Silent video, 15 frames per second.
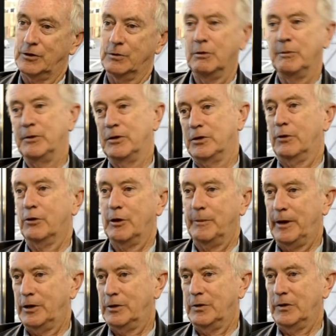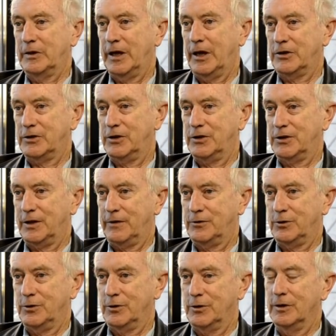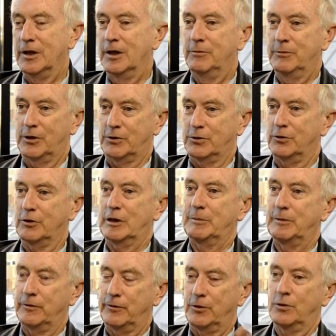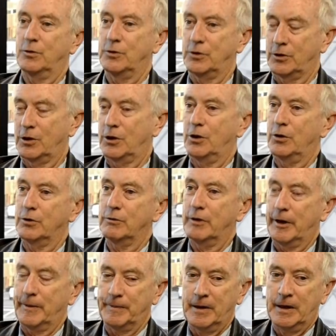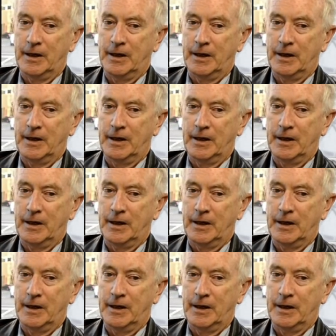We'll be sorry about doing nasty stuff to you, but it's all going to be for your good in the long run.